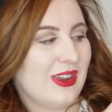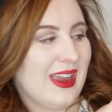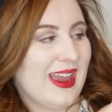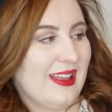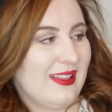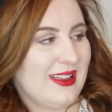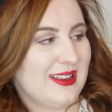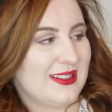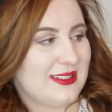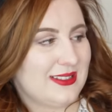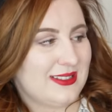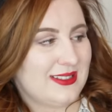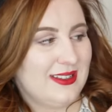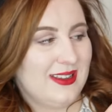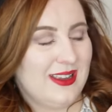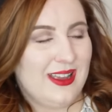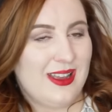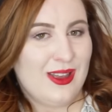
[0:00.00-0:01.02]
You get
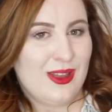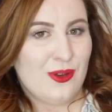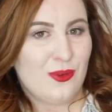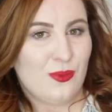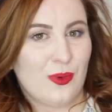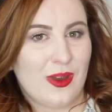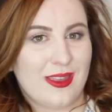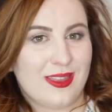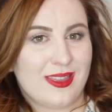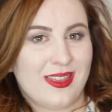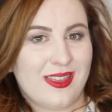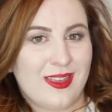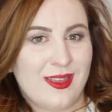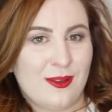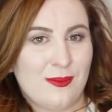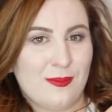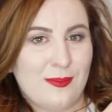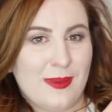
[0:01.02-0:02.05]
this with
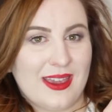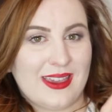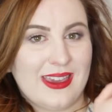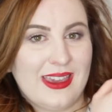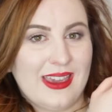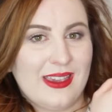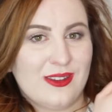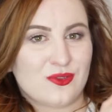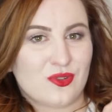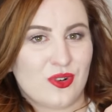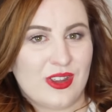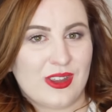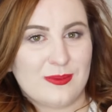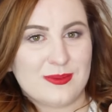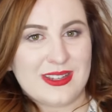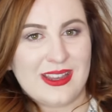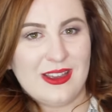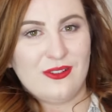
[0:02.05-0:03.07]
Mickey drawing
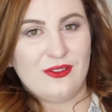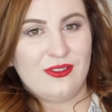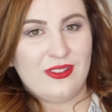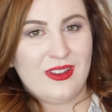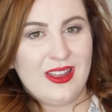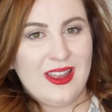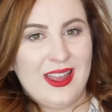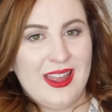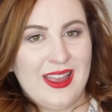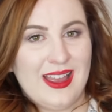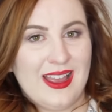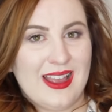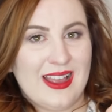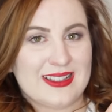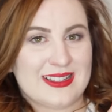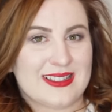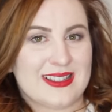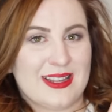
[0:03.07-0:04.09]
himself as